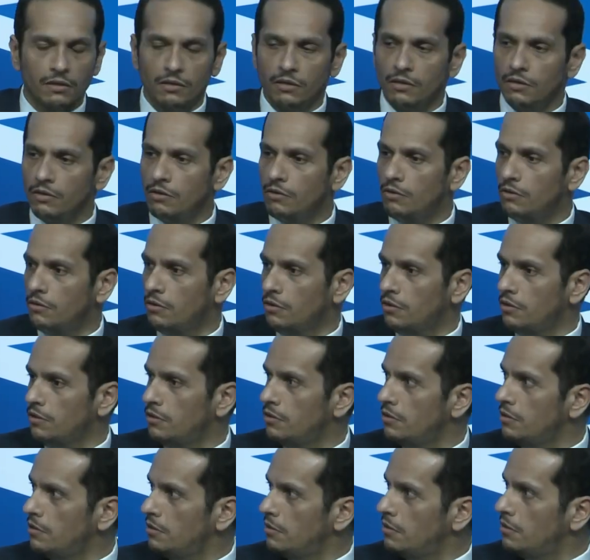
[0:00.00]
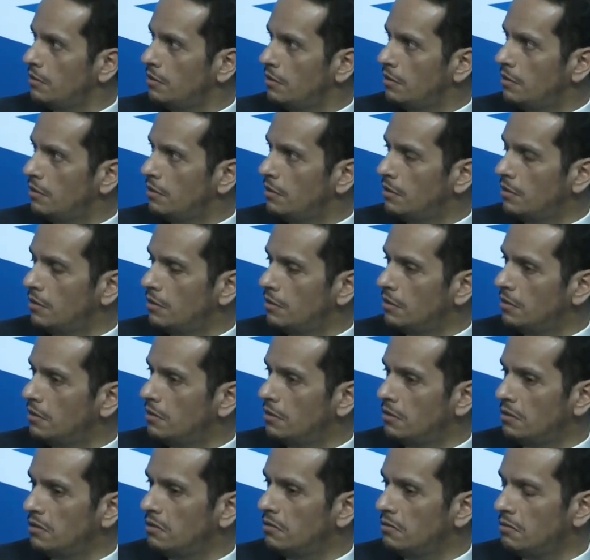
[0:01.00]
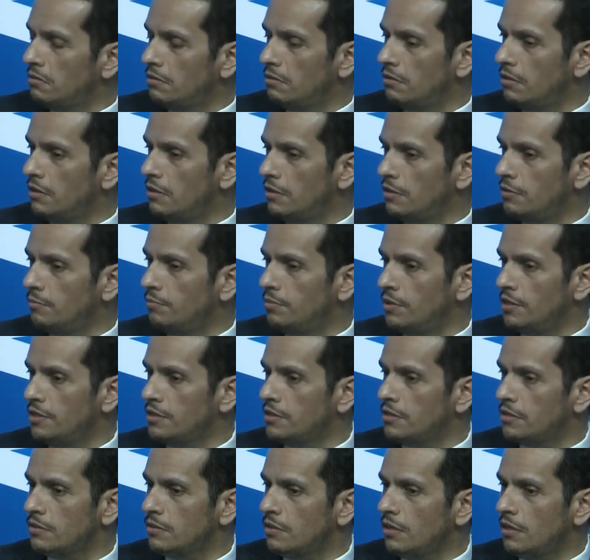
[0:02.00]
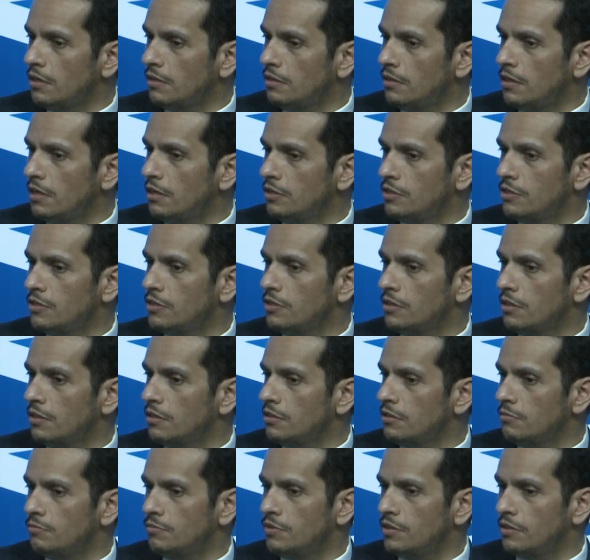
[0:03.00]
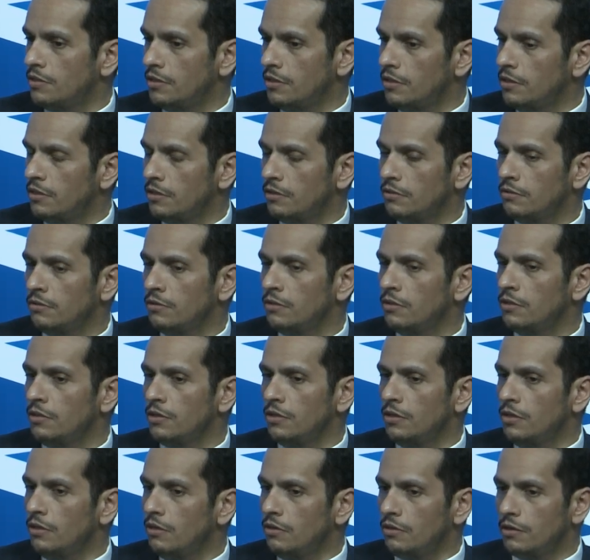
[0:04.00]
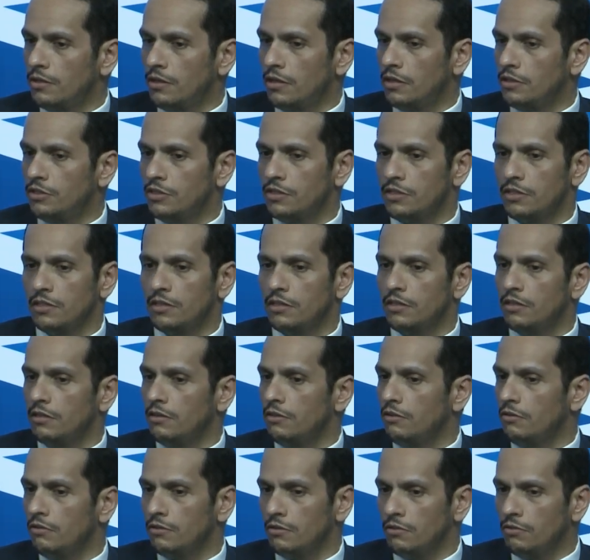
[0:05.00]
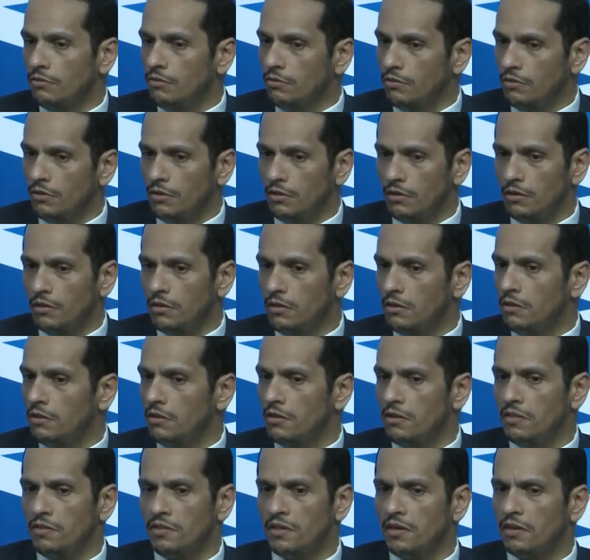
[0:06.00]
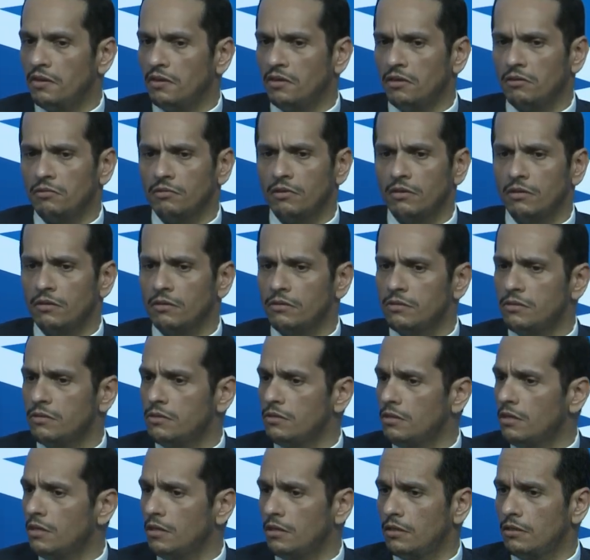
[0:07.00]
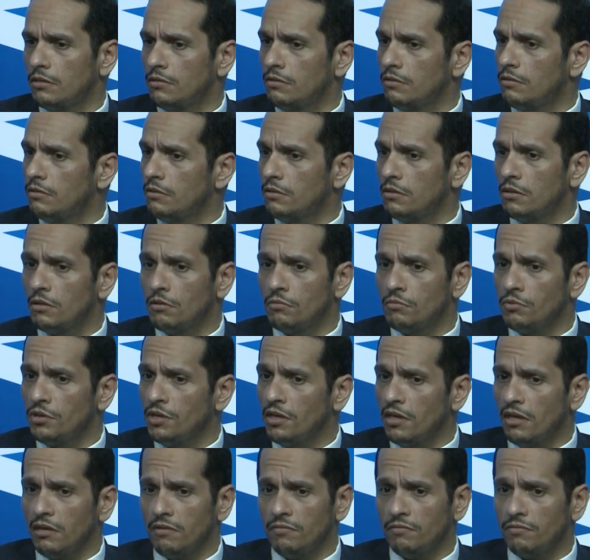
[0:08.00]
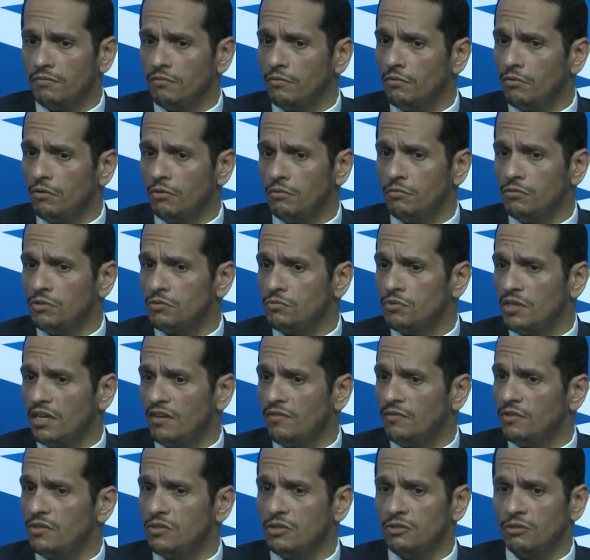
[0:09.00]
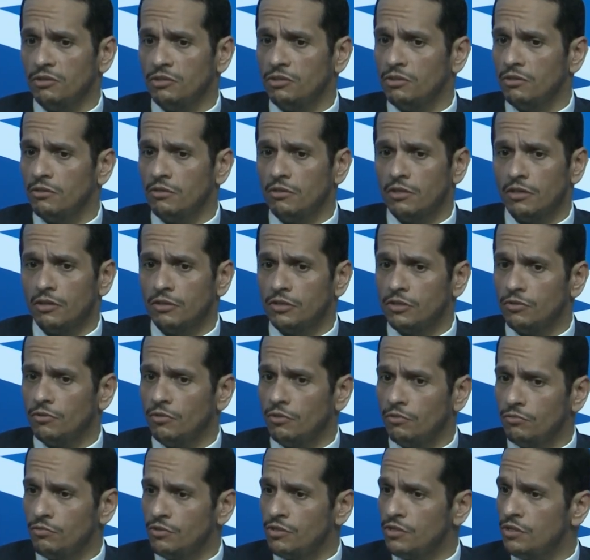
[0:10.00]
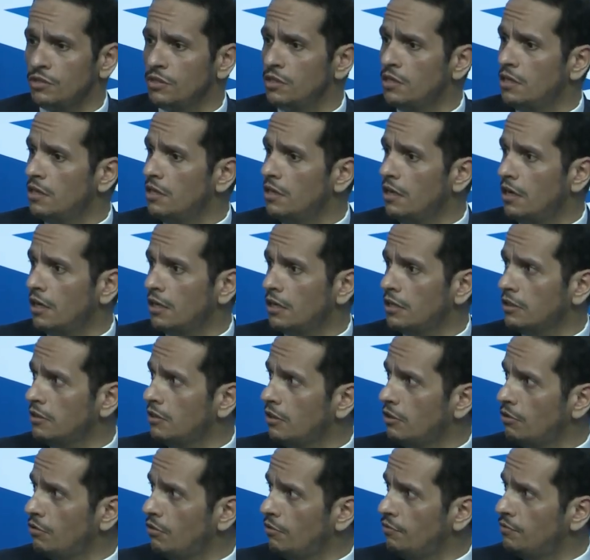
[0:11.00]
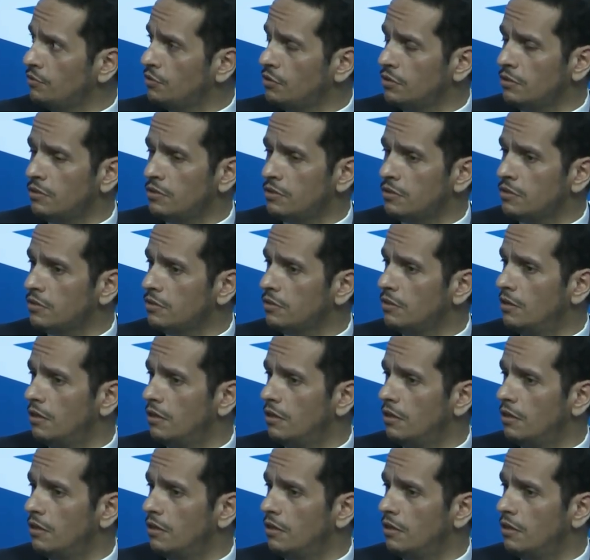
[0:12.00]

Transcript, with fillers: already uh, in place in, in Al Jazeera. It's been aired on Al Jazeera, uh, on all uh, their outlets, and uh, we have always we have a discussion. There is always a Qatari officials